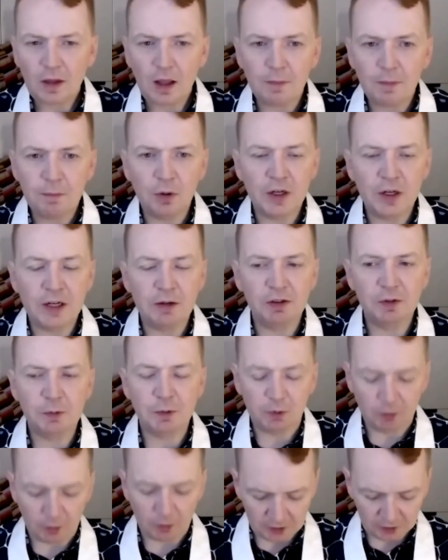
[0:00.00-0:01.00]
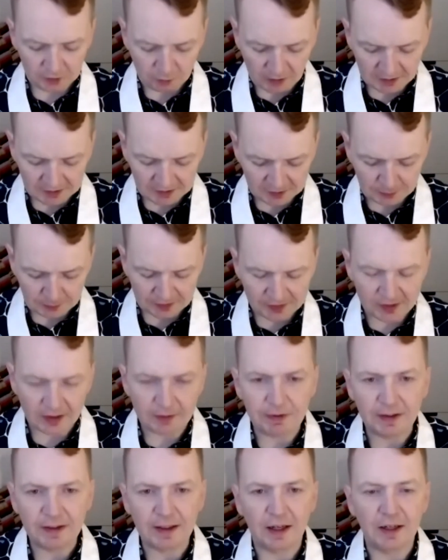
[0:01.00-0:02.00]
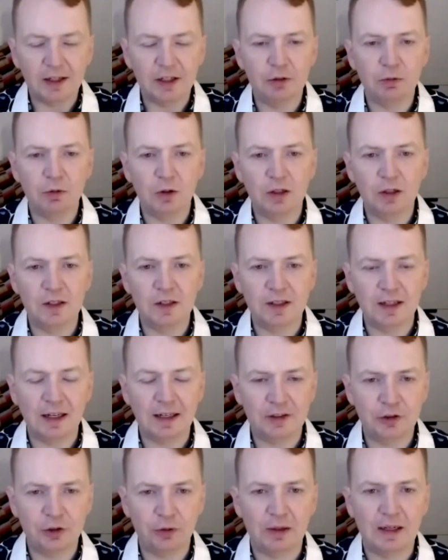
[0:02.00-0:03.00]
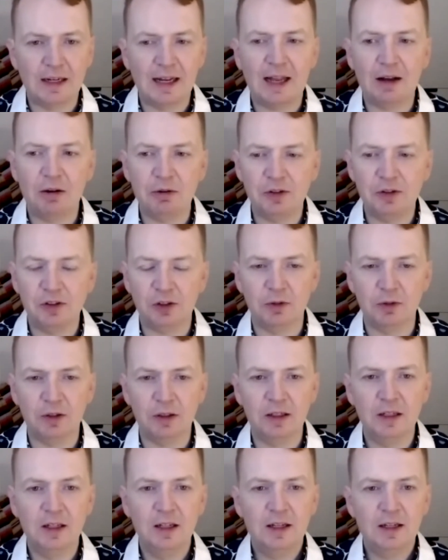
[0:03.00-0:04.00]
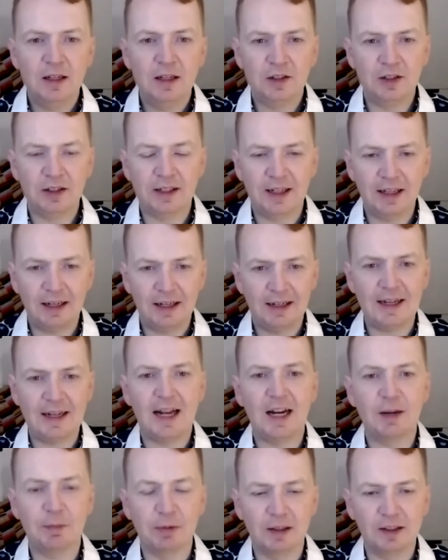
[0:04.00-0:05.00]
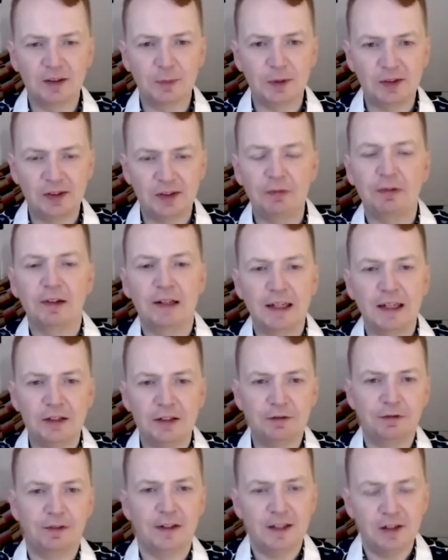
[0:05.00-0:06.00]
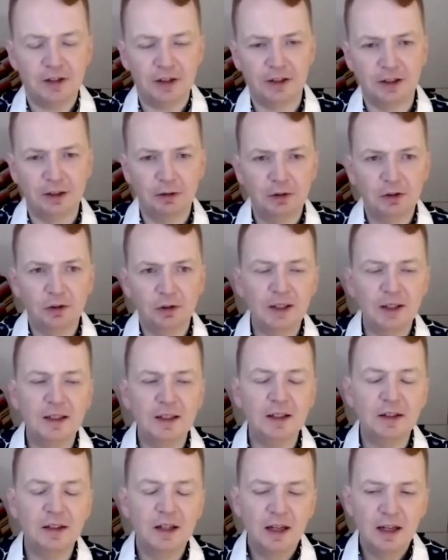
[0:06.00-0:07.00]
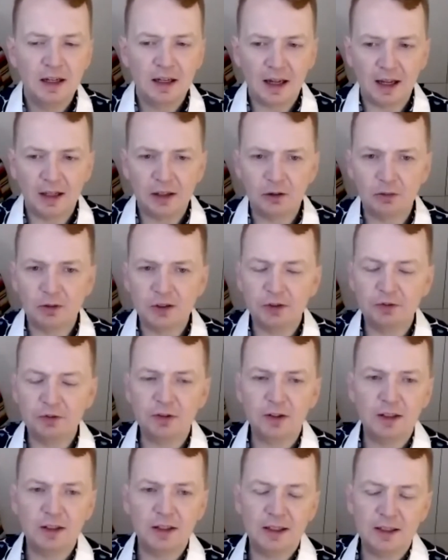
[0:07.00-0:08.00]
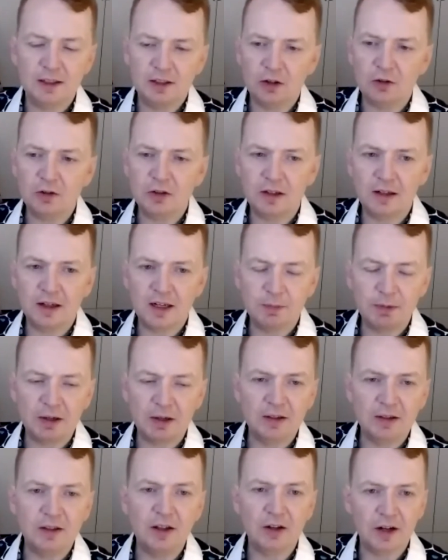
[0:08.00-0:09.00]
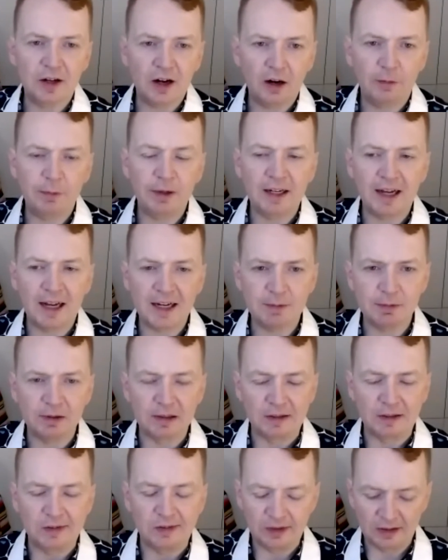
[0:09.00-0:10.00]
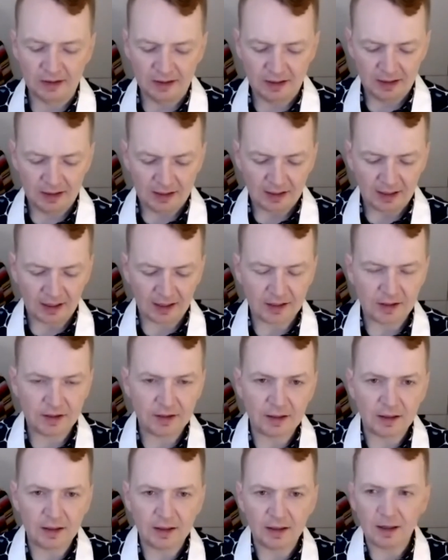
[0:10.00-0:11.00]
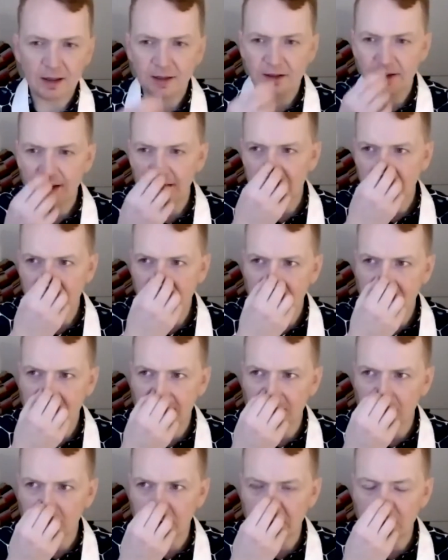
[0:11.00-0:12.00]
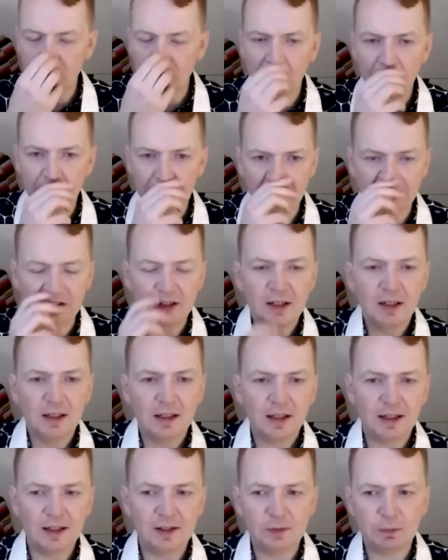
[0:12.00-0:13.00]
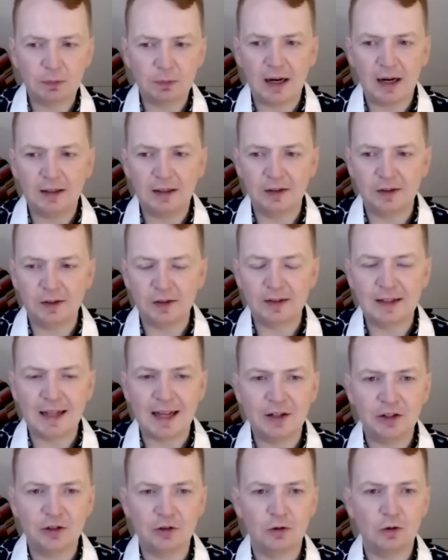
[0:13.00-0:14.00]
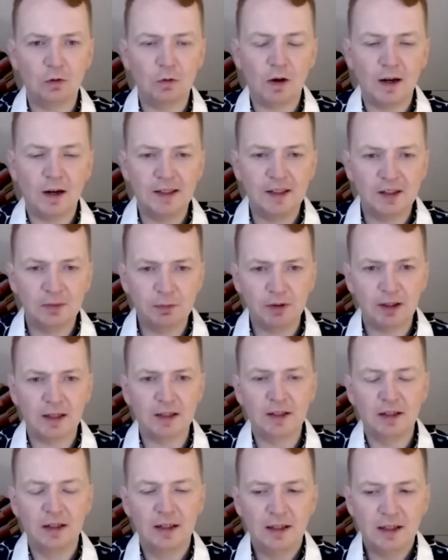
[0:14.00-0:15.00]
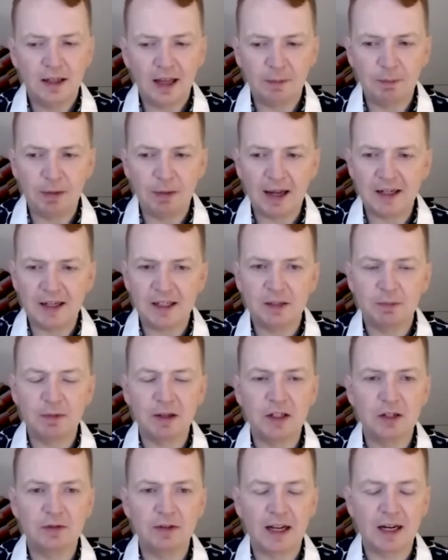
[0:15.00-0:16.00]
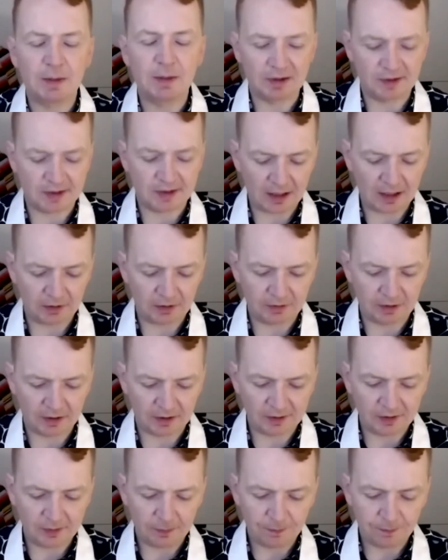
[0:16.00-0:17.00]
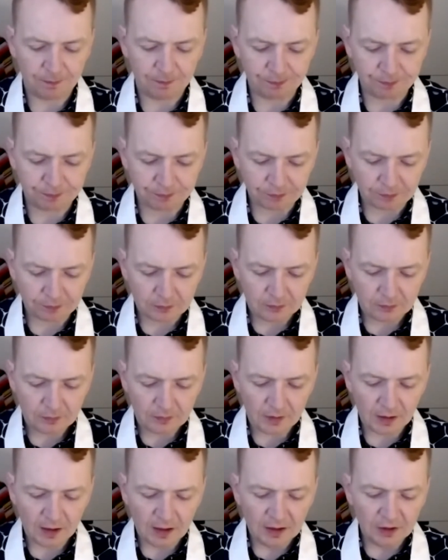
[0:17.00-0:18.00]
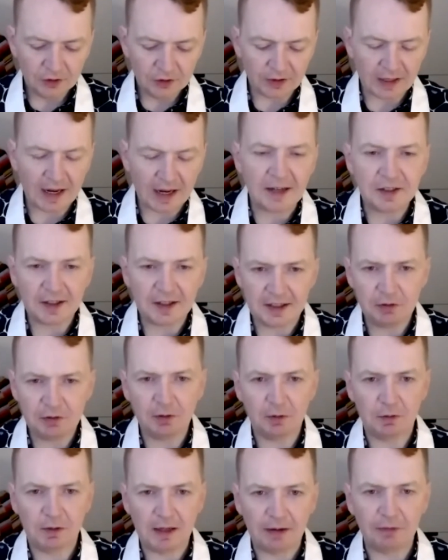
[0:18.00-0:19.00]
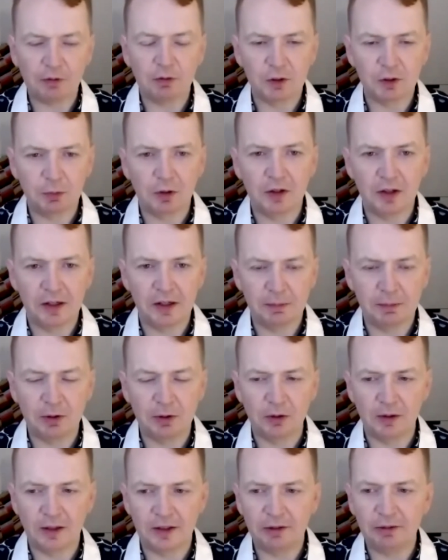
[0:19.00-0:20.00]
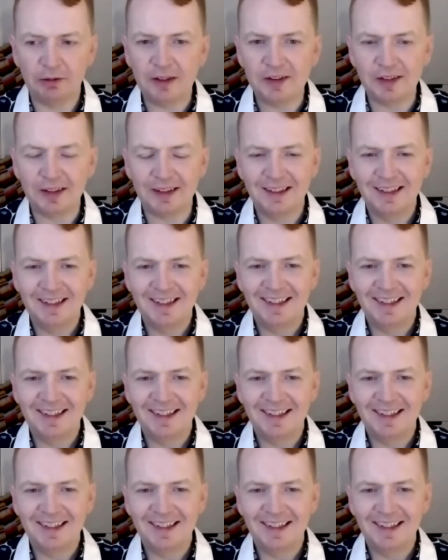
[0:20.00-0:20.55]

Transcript: but he was quite specific that you weren't to allow someone to kill an animal specifically to feed to you. So he did, and he talked a lot about not harming animals. And I think I said this in week 1, that his practices led to a widespread abandonment of animal sacrifice. So you had to eat whatever was put in your bowl. And there is a